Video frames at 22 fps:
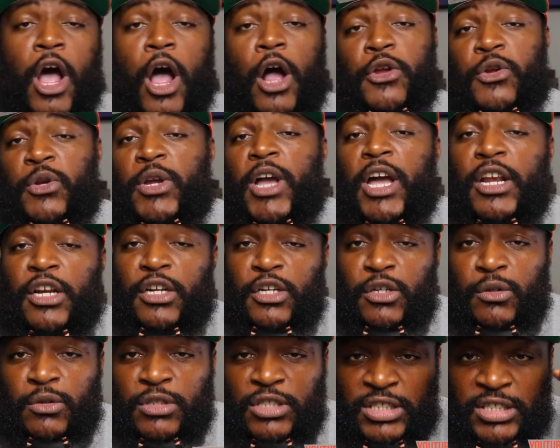all you got to
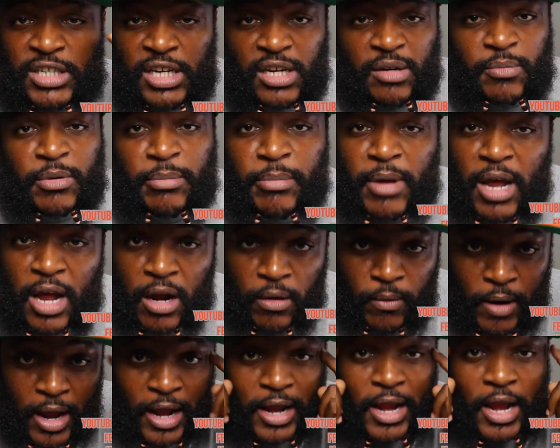do is just keep your
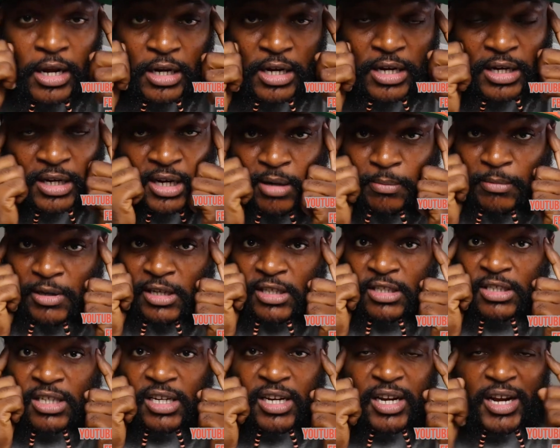mind right and then keep
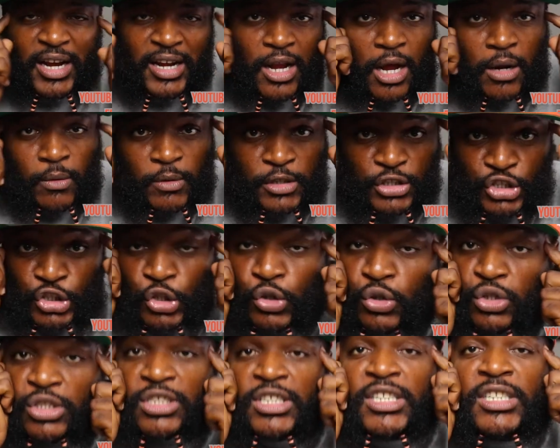this clear and always
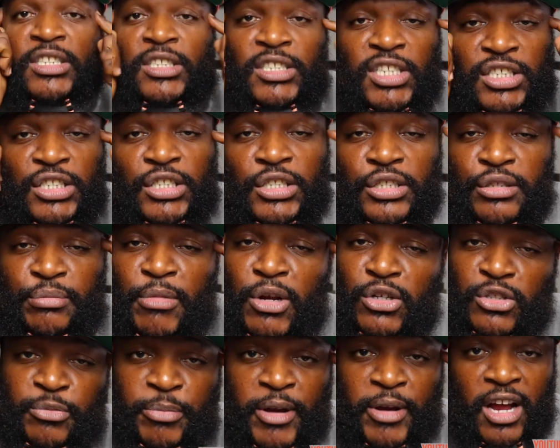use this. This is your
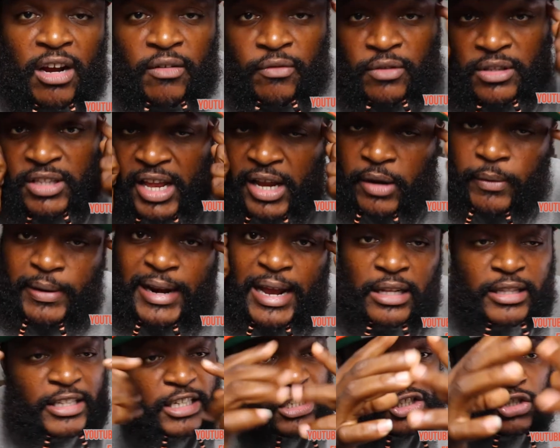most powerful thing.
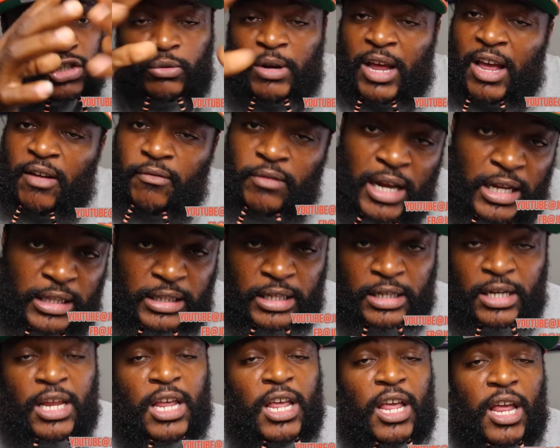Without this, you have
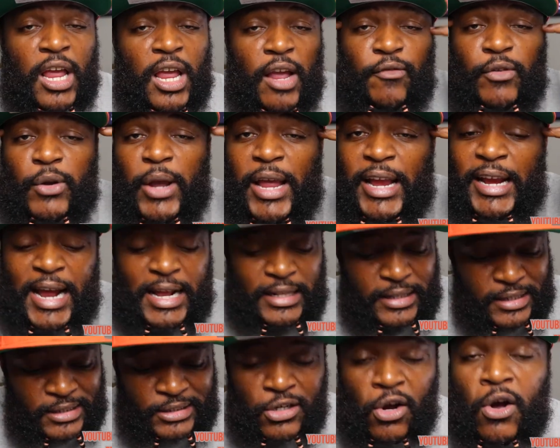nothing. If you ain't
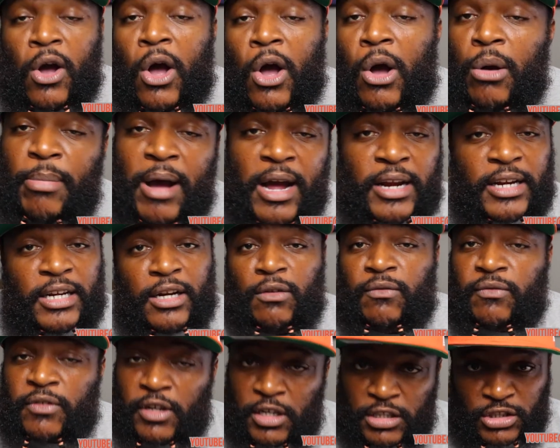got this, your whole body
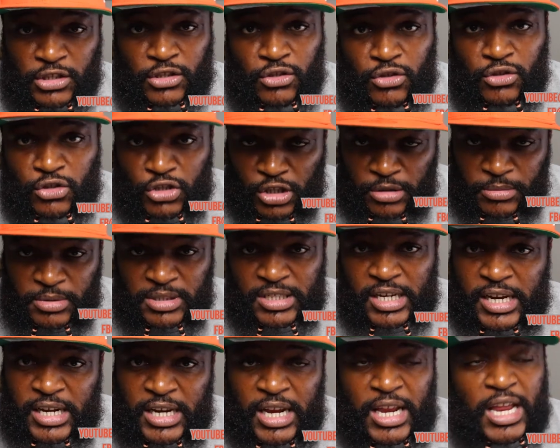don't function. You know what I'm
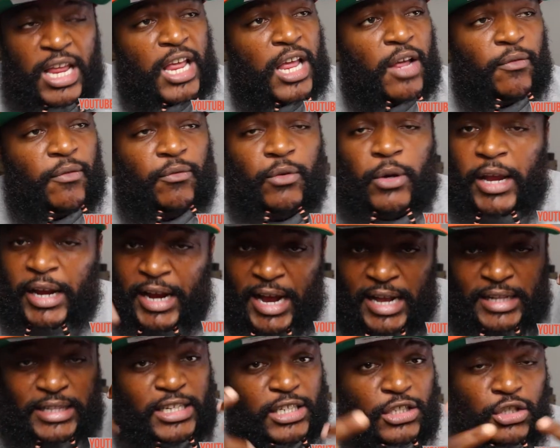saying? If you ain't
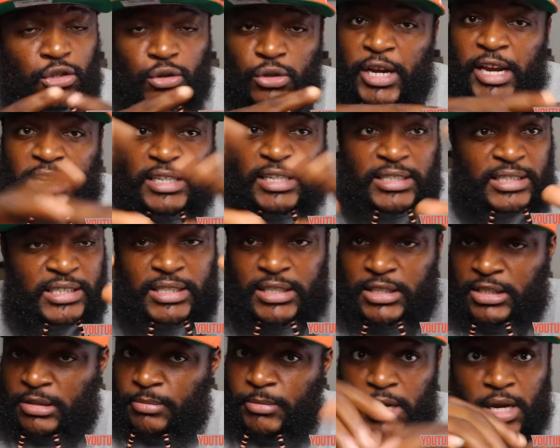got this, you can't
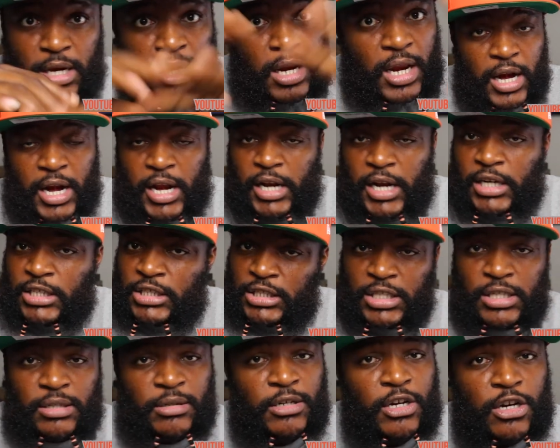see, smell, of that
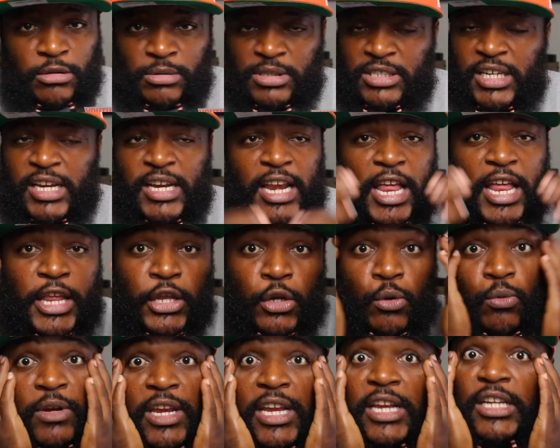shit. You know what I'm saying?
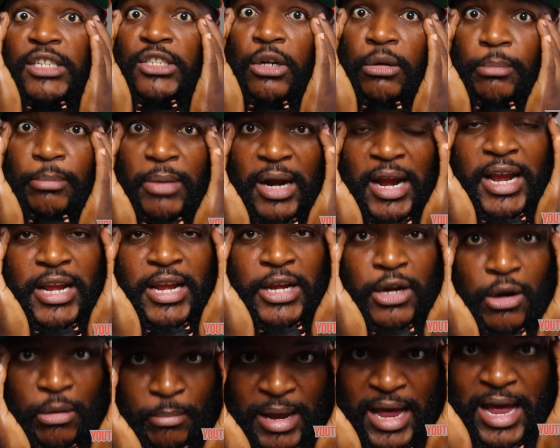Like, you need your brain,
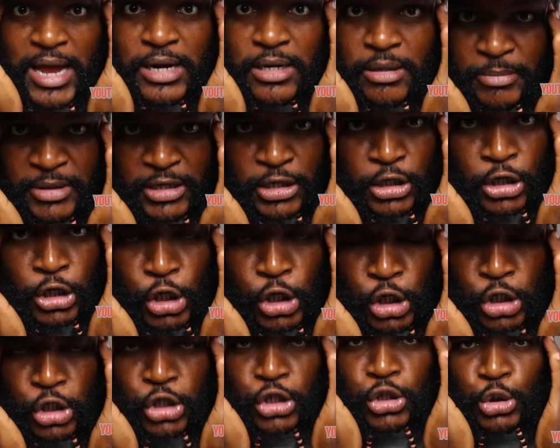your mind to be
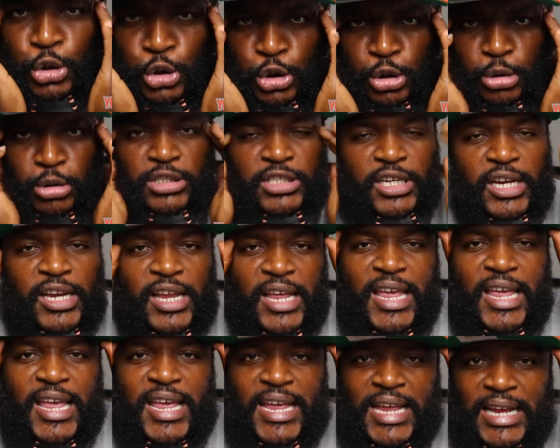clear. You know what I'm saying?
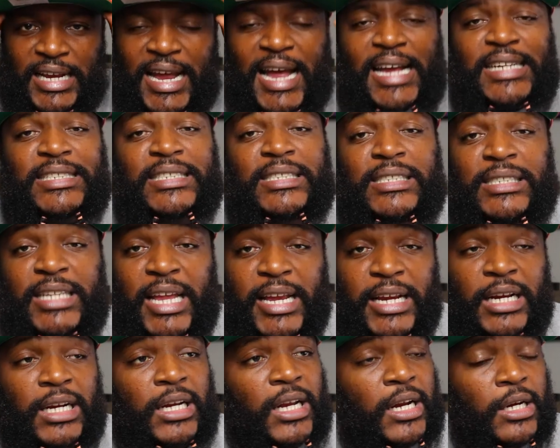Got to
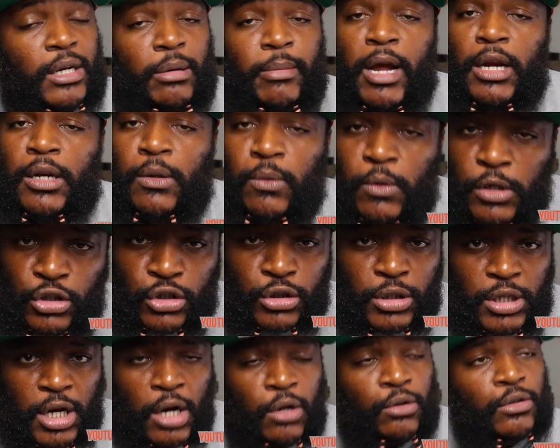stay clear no matter
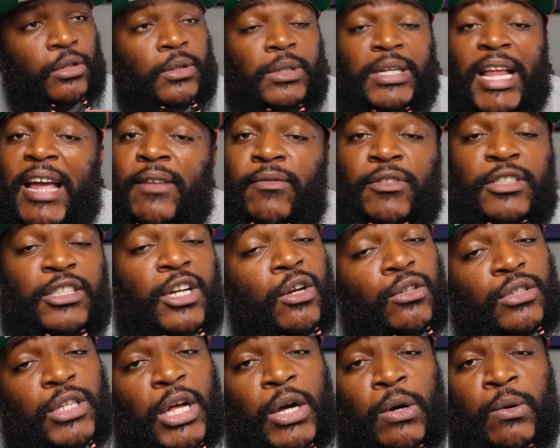what you go through. Life is
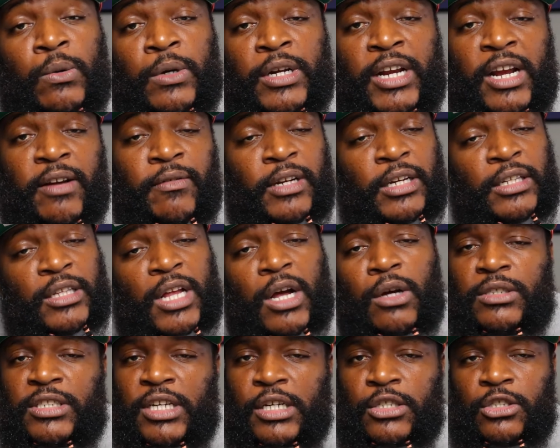gonna throw whatever it
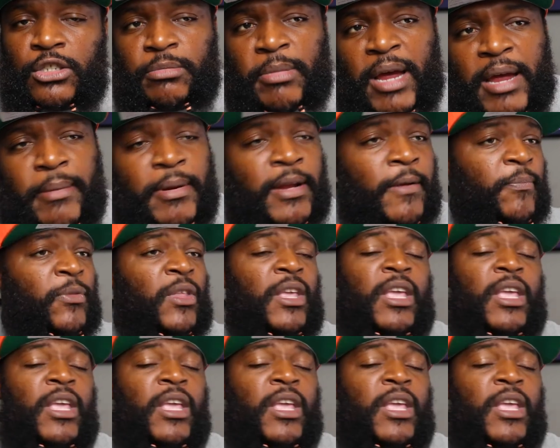throws at you, baby.